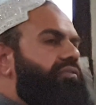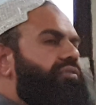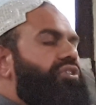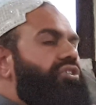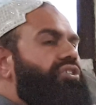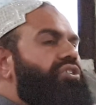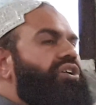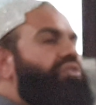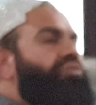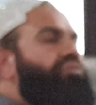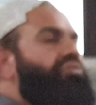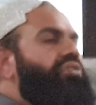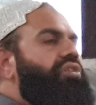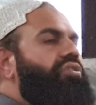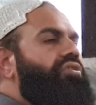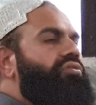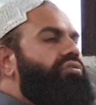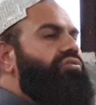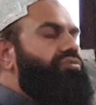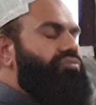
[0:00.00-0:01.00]
you don't
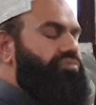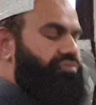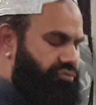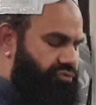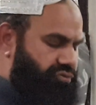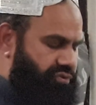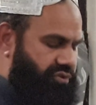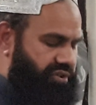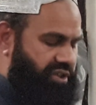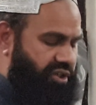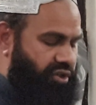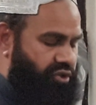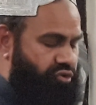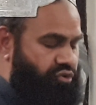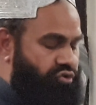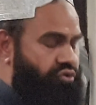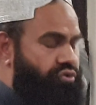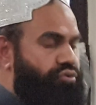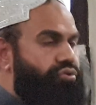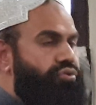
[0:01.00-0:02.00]
know the
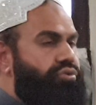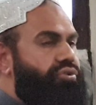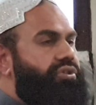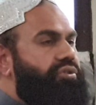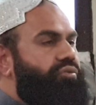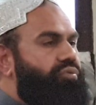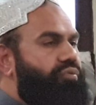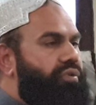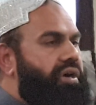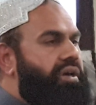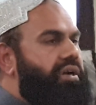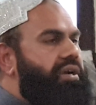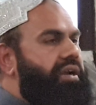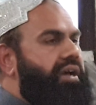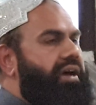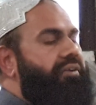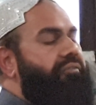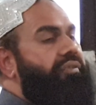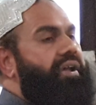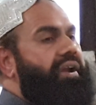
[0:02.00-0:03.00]
root word
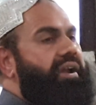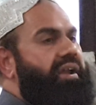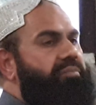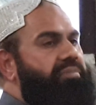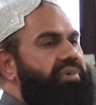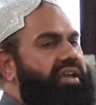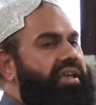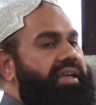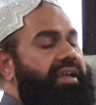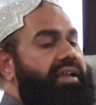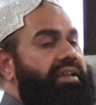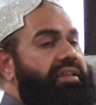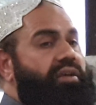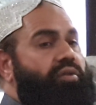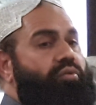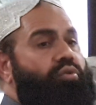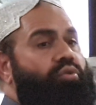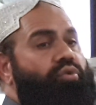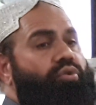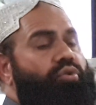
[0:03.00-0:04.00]
of Arabic and
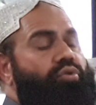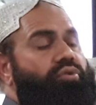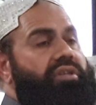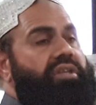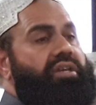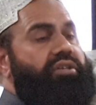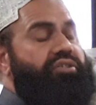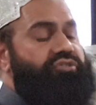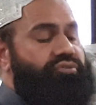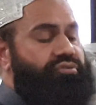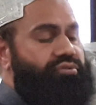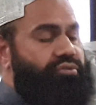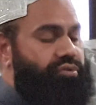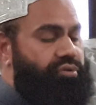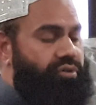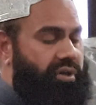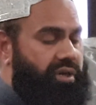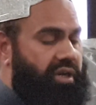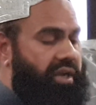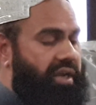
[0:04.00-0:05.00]
all the
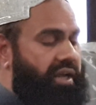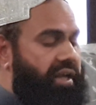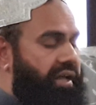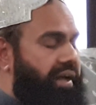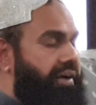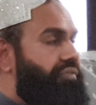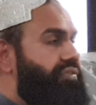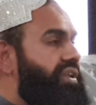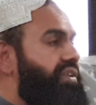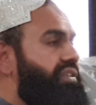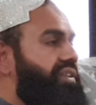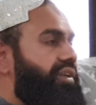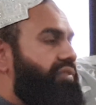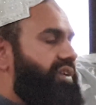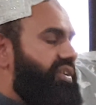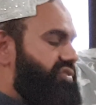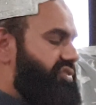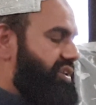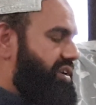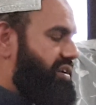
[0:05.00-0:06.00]
usul of the
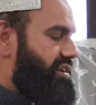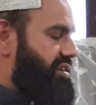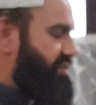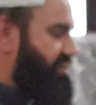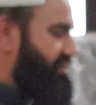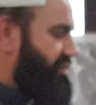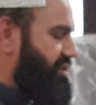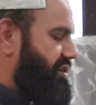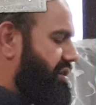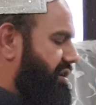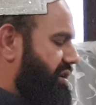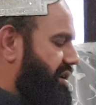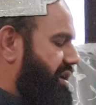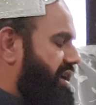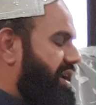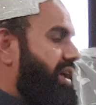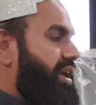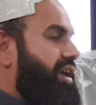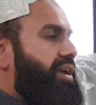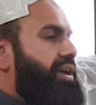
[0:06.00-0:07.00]
tafsir.
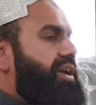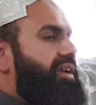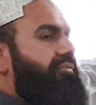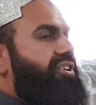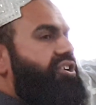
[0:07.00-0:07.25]
Even